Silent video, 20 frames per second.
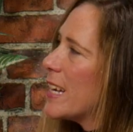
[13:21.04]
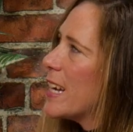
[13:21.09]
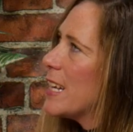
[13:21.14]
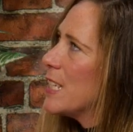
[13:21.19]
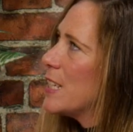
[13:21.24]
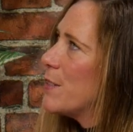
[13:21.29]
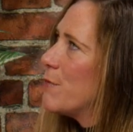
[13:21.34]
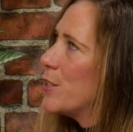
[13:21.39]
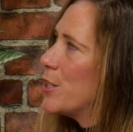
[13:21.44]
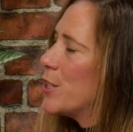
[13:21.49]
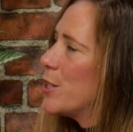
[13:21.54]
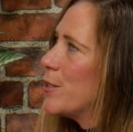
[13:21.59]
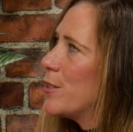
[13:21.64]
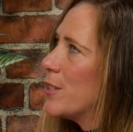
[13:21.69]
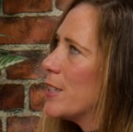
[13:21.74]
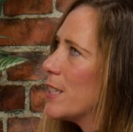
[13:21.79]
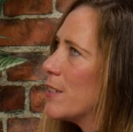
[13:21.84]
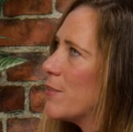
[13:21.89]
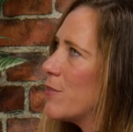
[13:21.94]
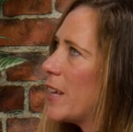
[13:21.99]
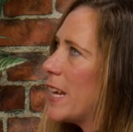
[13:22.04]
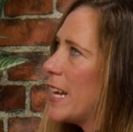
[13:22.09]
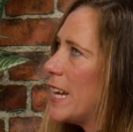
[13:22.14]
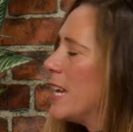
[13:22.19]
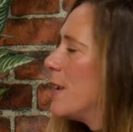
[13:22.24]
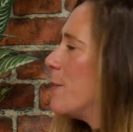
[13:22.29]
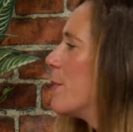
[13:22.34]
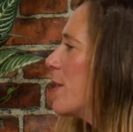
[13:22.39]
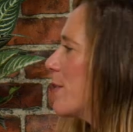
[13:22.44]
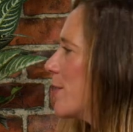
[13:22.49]
handy for tutors if they
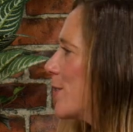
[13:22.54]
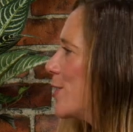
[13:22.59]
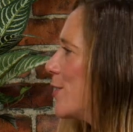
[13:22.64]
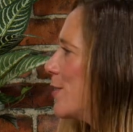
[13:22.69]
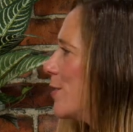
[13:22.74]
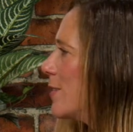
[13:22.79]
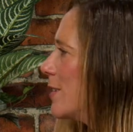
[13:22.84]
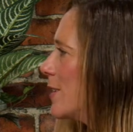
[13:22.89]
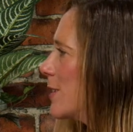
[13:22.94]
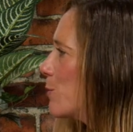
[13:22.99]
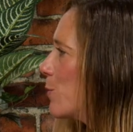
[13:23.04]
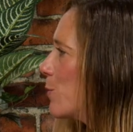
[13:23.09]
email students